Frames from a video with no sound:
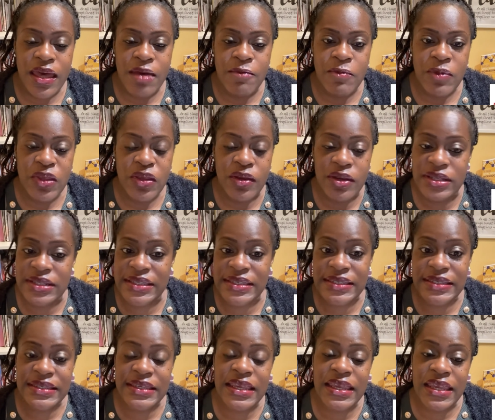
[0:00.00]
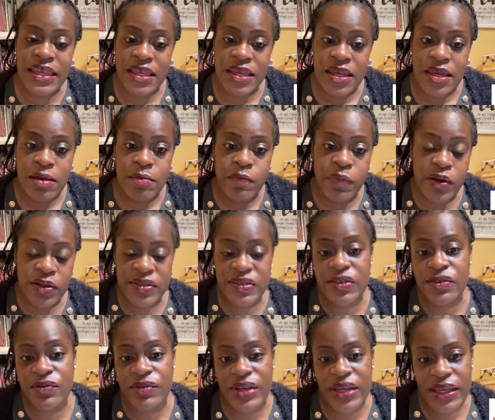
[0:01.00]
you could see
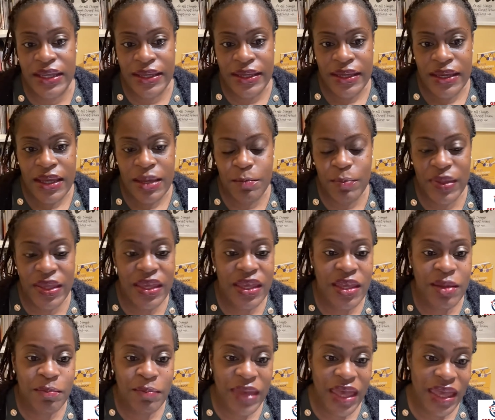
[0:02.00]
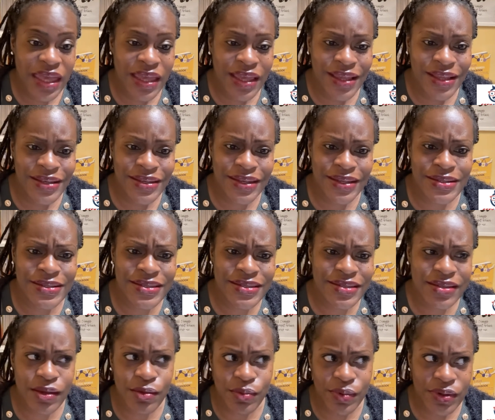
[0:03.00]
pottery being made and
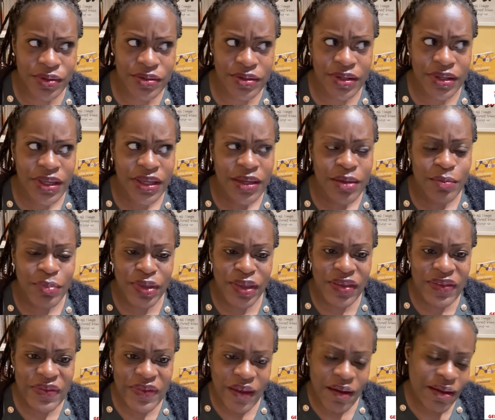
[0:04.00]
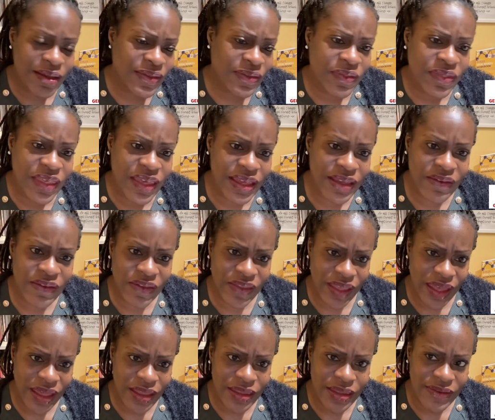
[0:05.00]
so on, because there are things
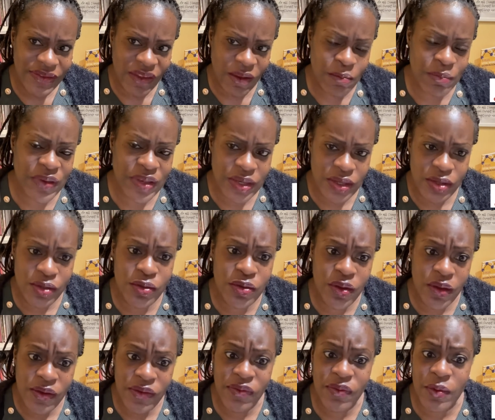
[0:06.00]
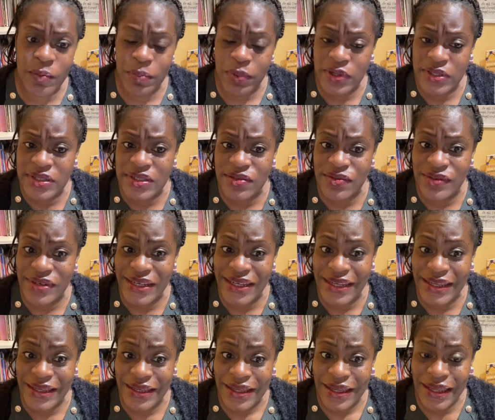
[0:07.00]
that somebody who knows what
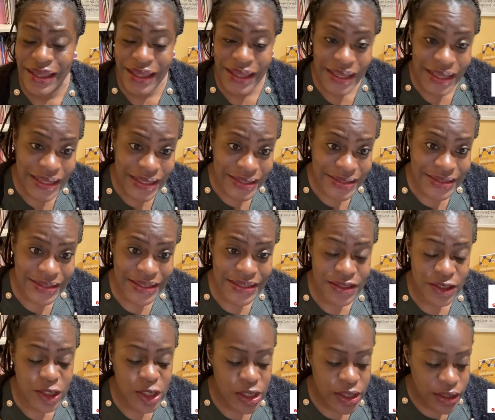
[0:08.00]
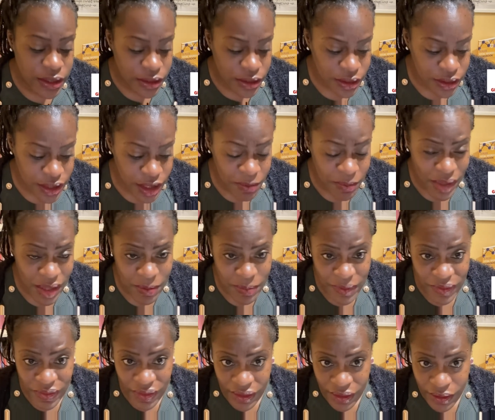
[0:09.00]
pottery is, and
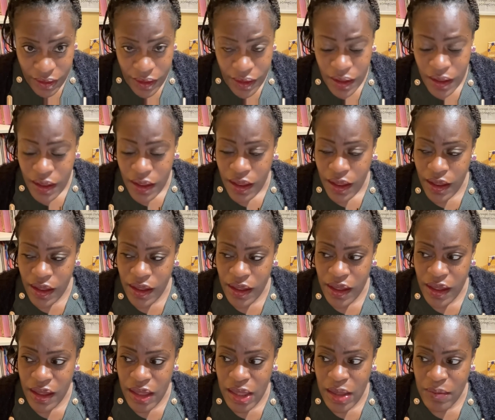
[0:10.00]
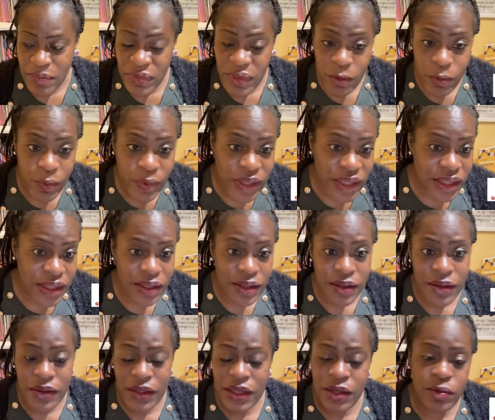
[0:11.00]
maybe the
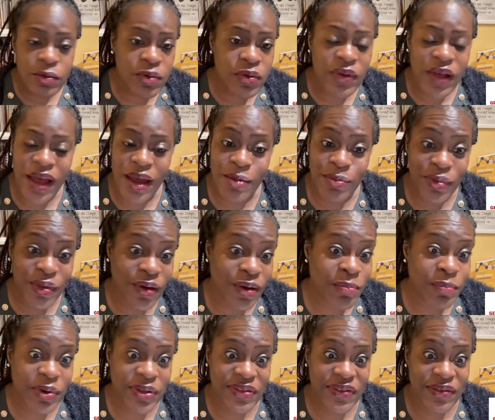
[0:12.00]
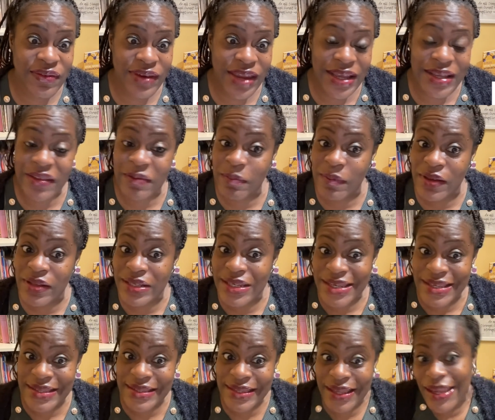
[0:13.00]
wheel, and I'm not a pottery expert.
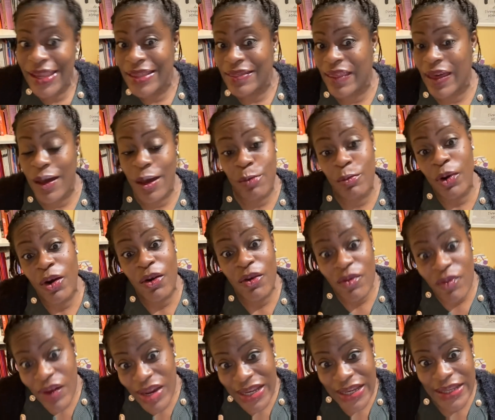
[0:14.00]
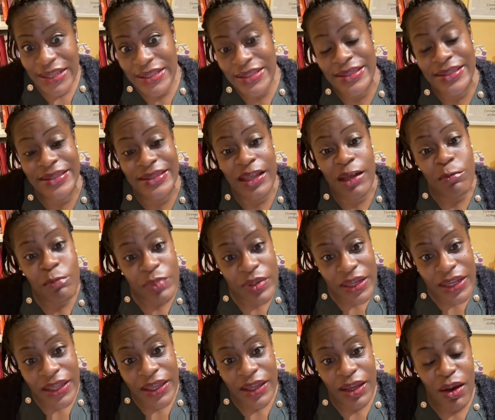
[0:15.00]
You see that I'm already
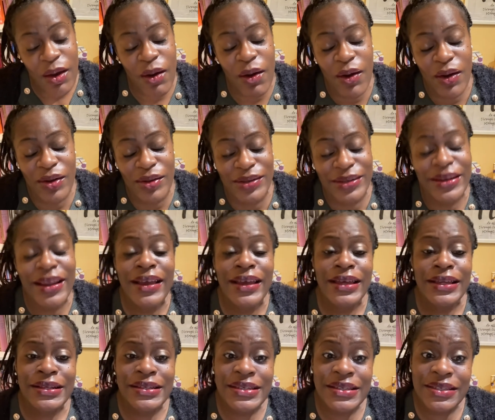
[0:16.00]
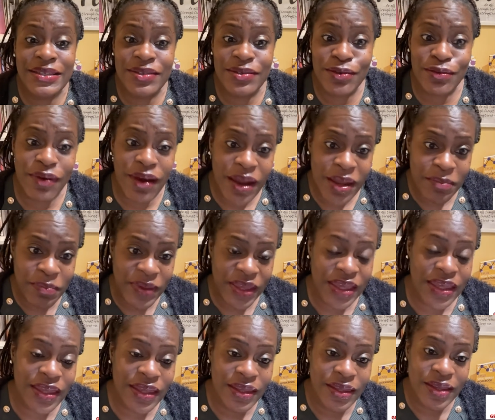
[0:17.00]
stumbling on
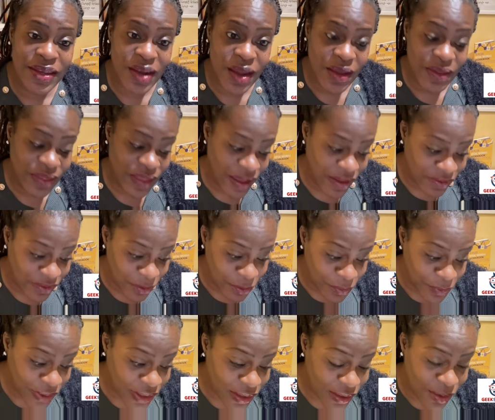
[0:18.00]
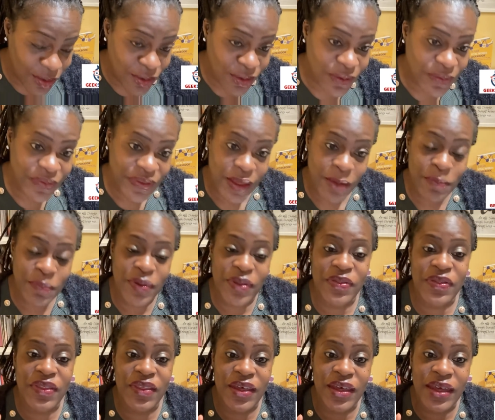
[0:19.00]
describing, there's a wheel, they
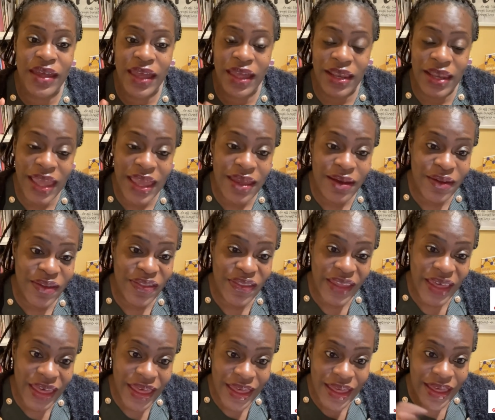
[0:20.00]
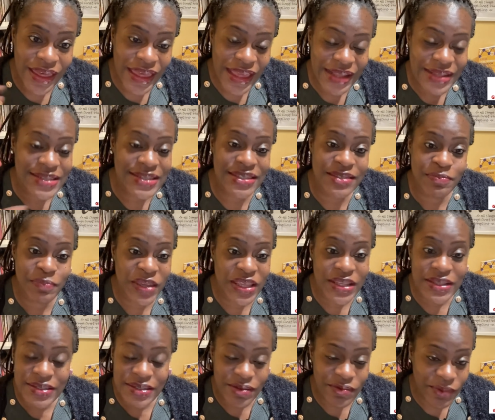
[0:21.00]
put the clay on there, it
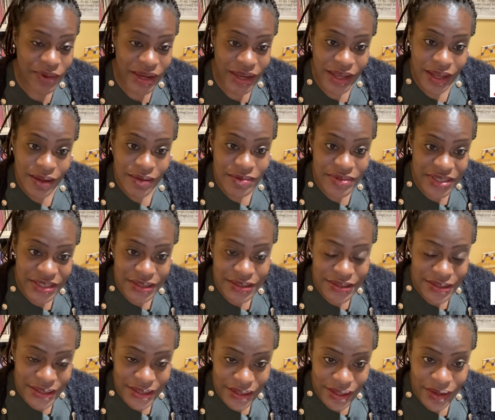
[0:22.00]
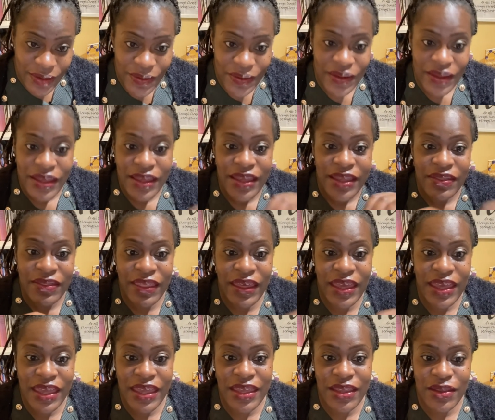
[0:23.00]
spins around, and
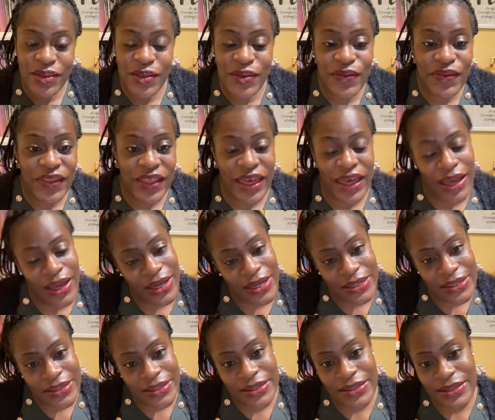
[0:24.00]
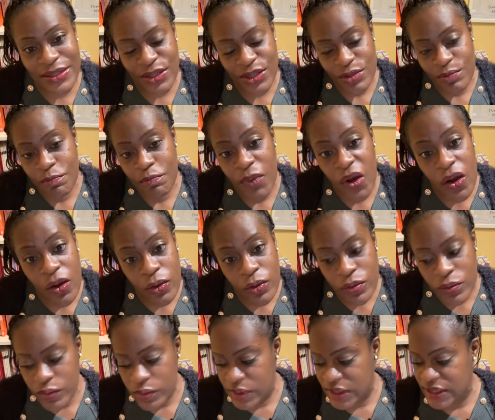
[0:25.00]
they use their hands to
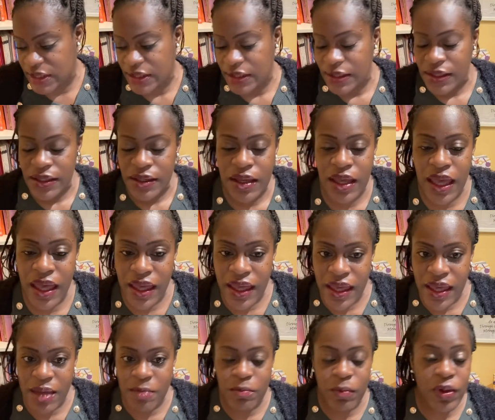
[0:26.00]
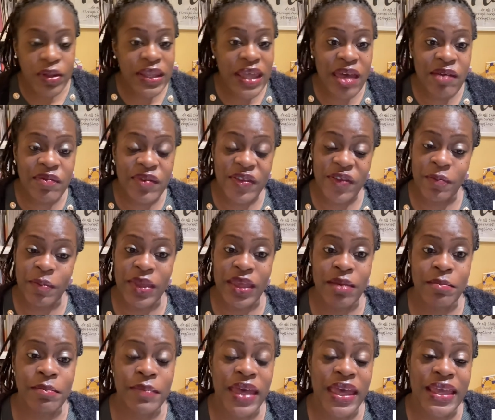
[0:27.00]
mold whatever's
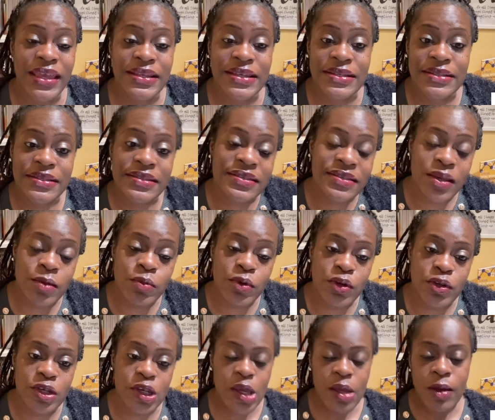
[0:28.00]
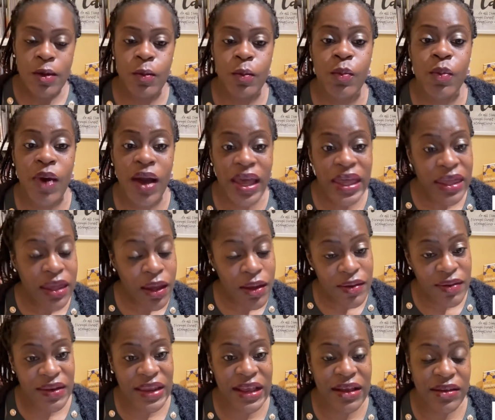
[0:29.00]
being made and so on. Why
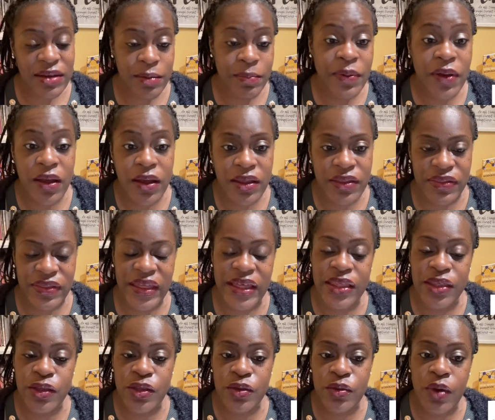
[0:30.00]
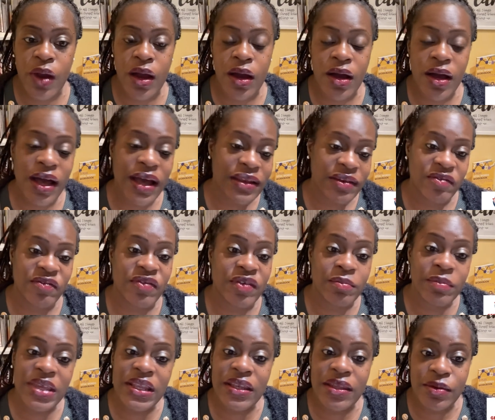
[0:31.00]
go down a path that you are
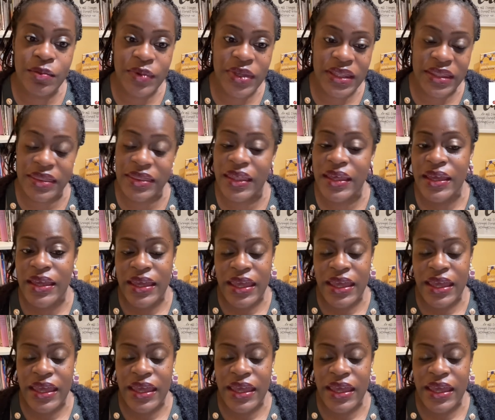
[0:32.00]
unfamiliar with?